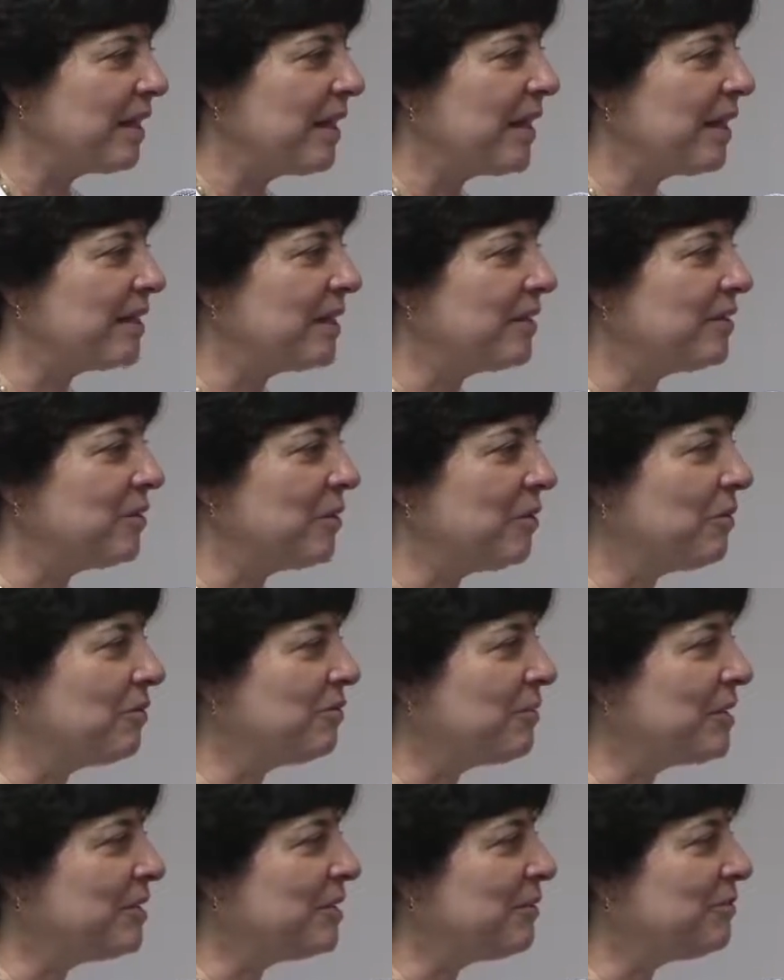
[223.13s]
And I know
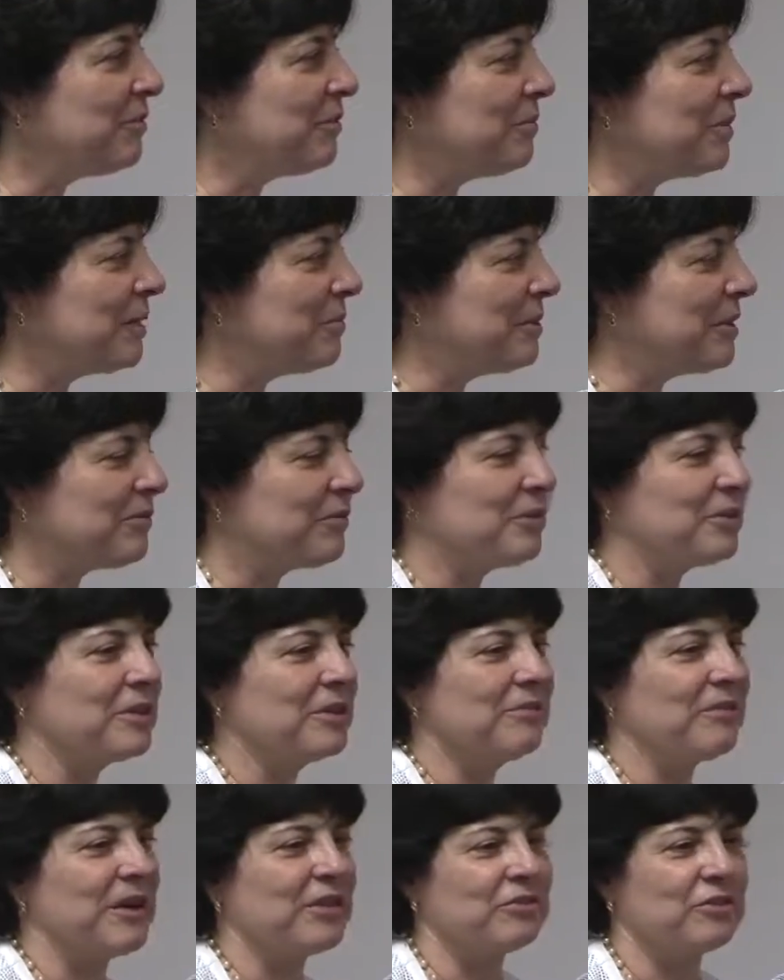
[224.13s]
many of you maybe have
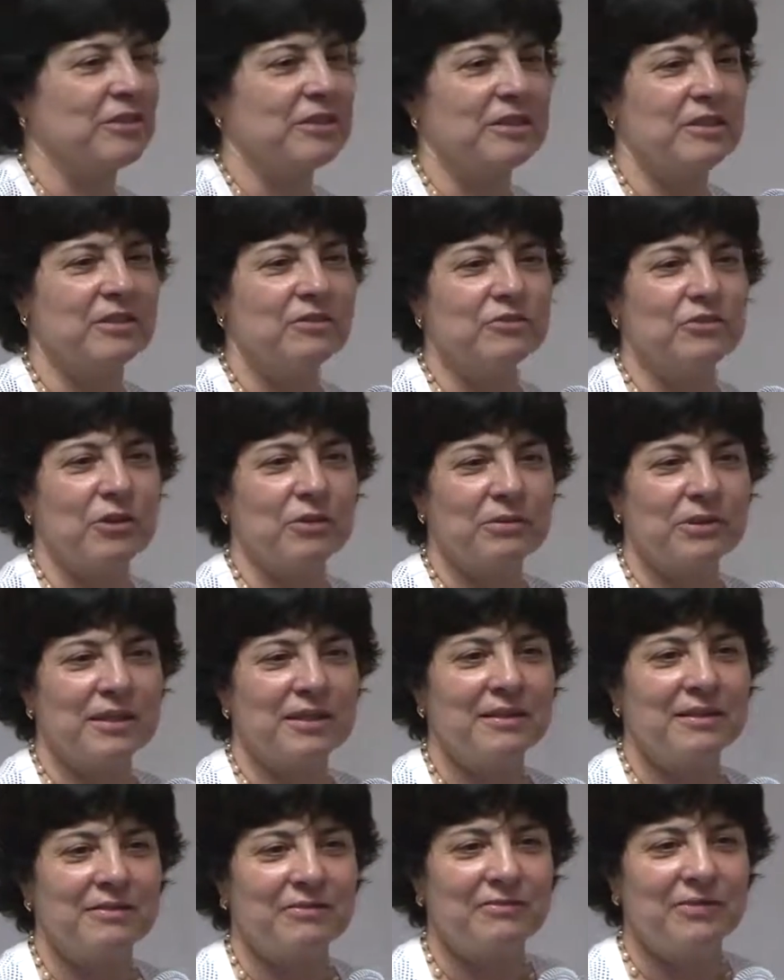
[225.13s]
heard of Angelina
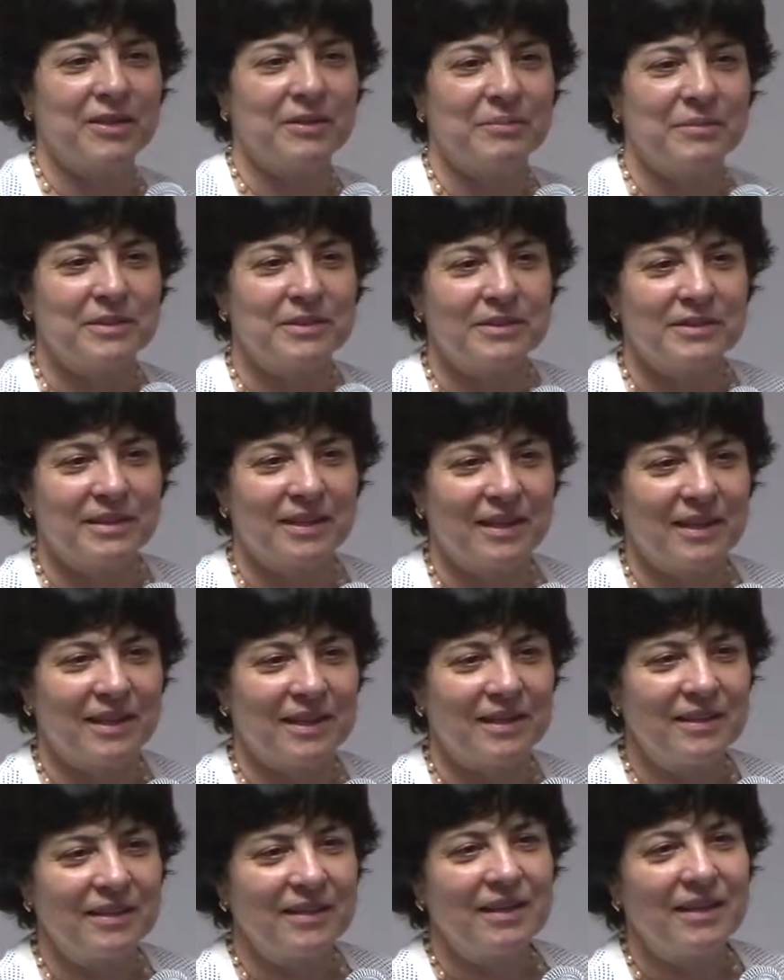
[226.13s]
Jolie, the famous
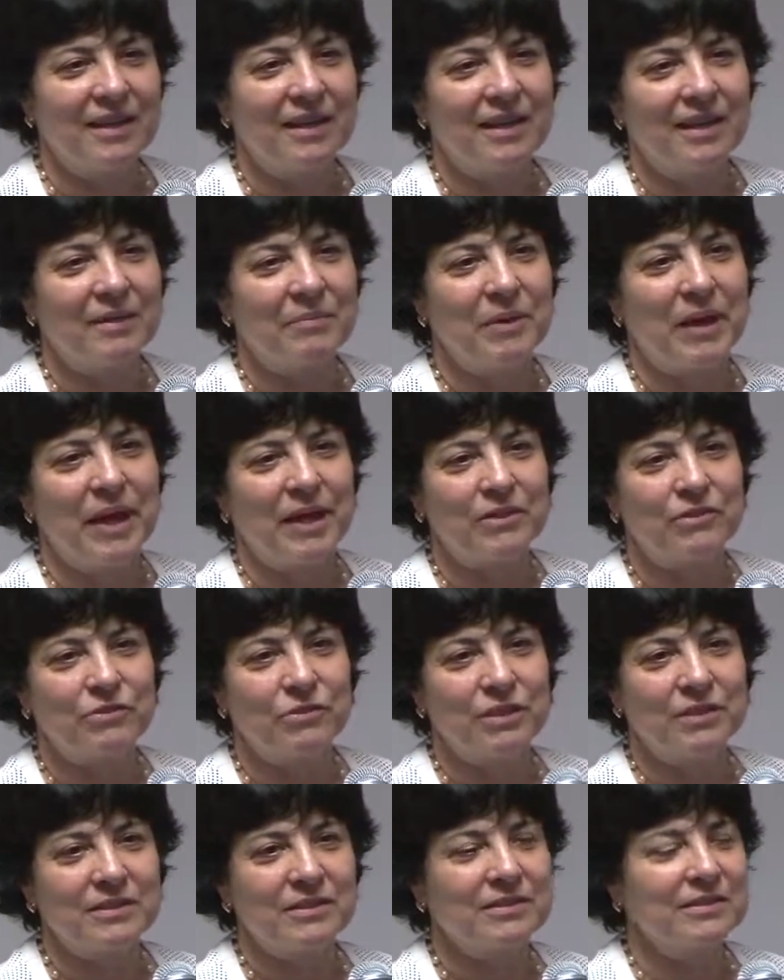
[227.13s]

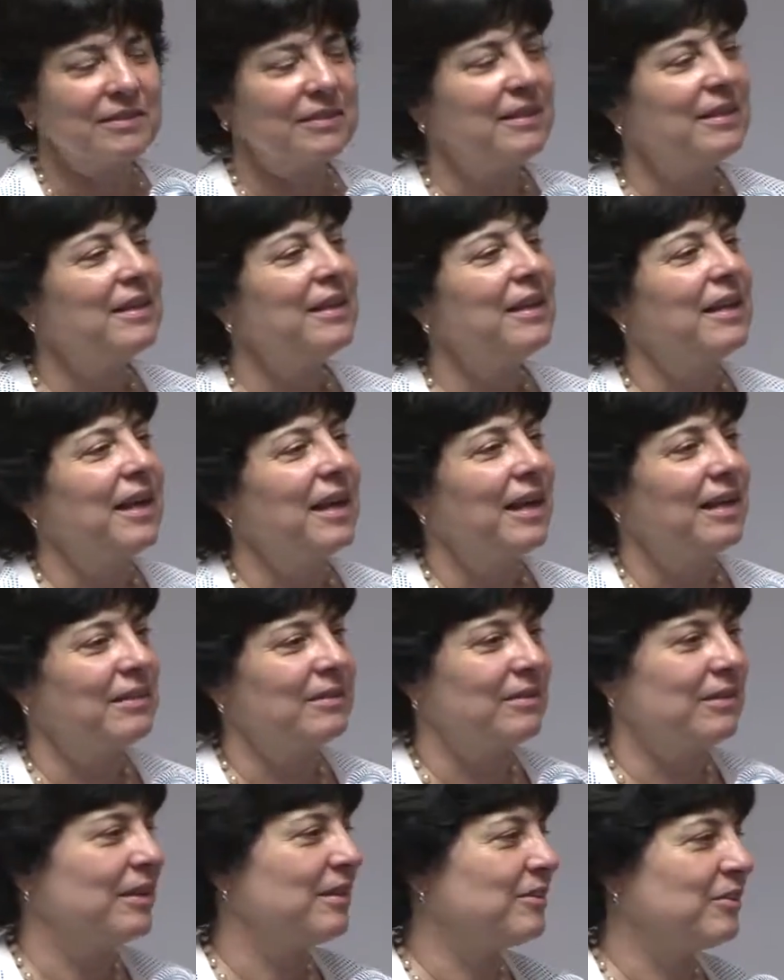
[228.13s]
actress.
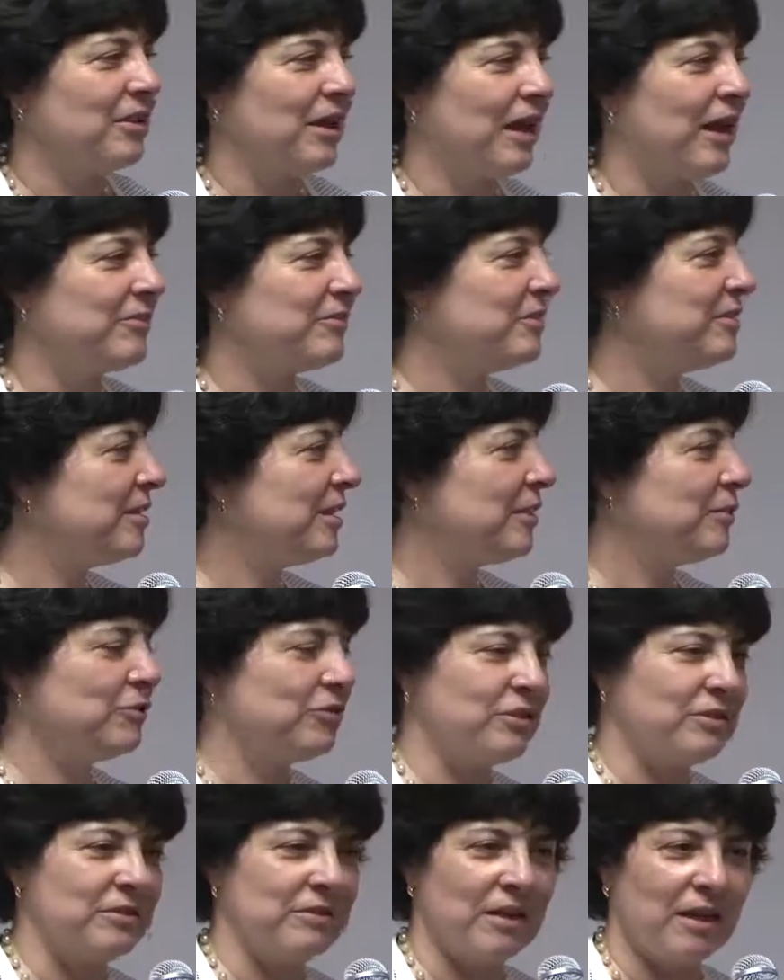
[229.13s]
And I have to tell you,
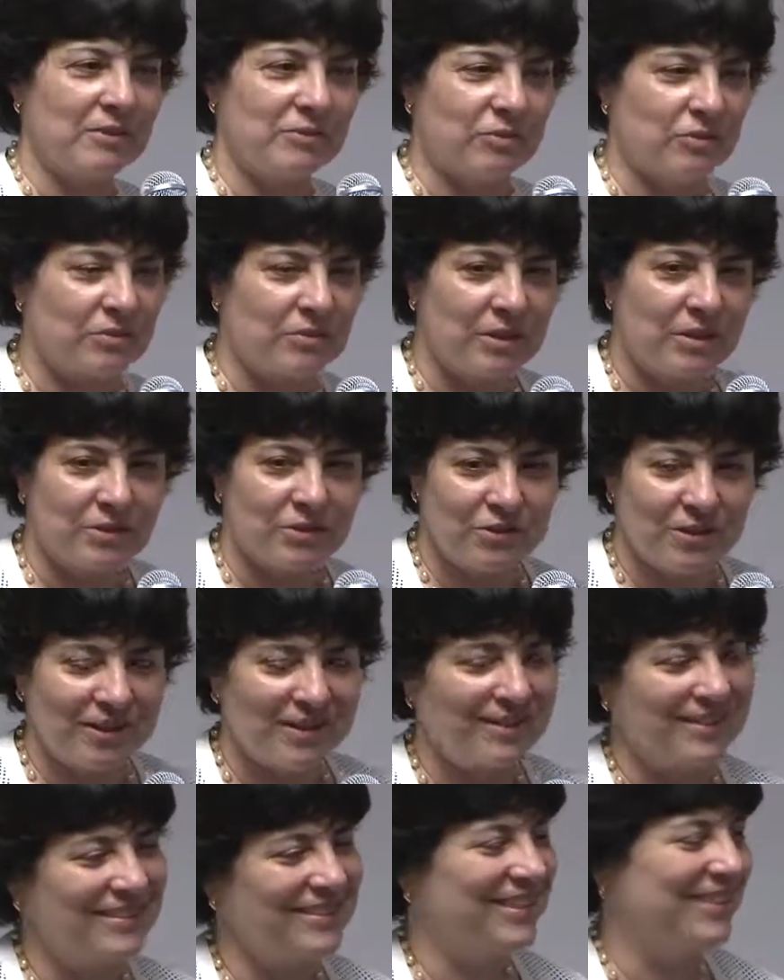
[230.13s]
she's not
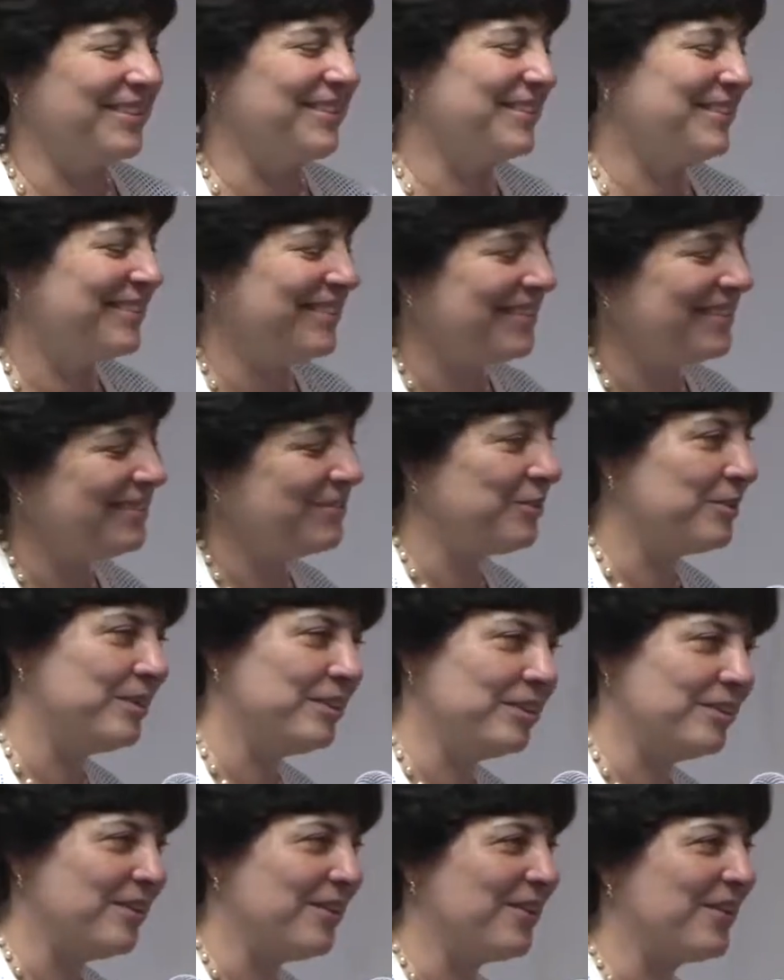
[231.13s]
Jewish. You
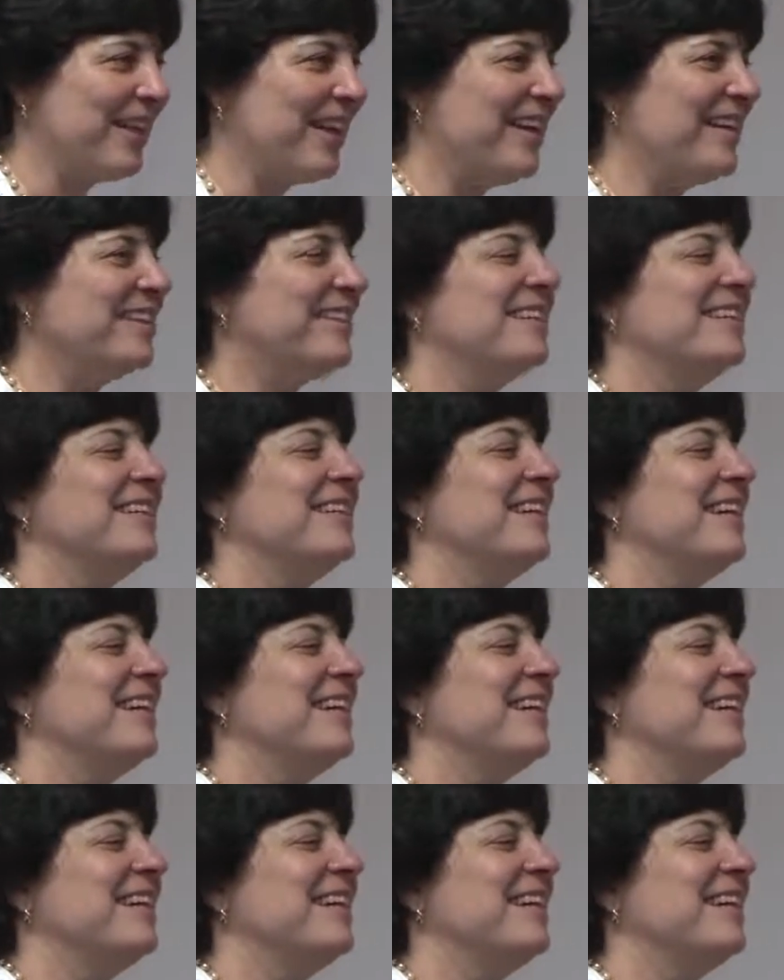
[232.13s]
didn't know that.